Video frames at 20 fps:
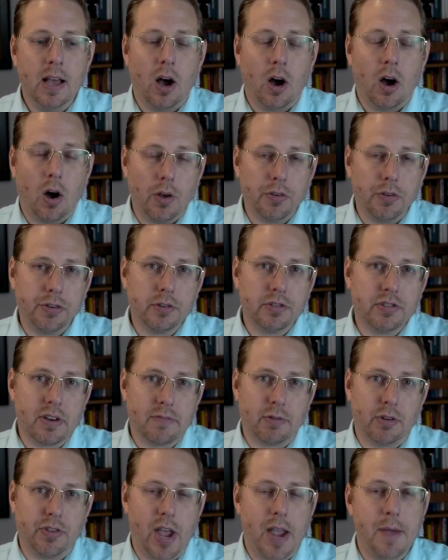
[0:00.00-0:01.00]
also
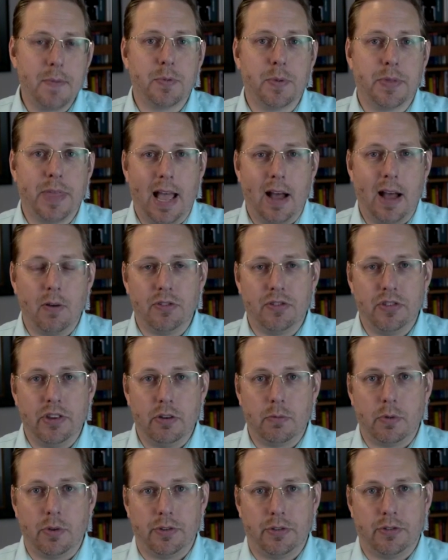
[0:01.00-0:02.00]
several times without
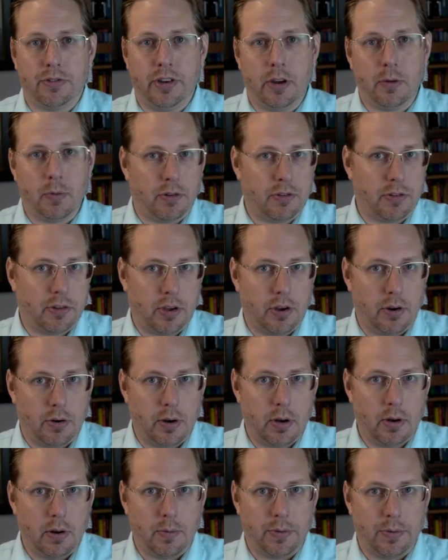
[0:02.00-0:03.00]
secret
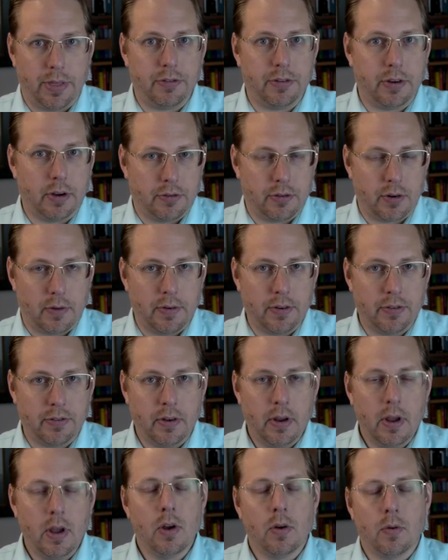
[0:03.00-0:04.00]
security or without Secret Service,
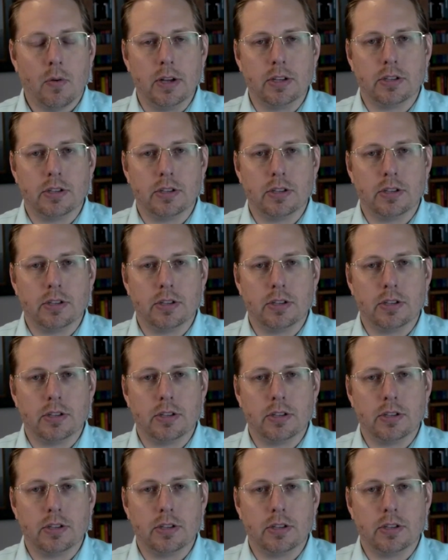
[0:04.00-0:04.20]
right?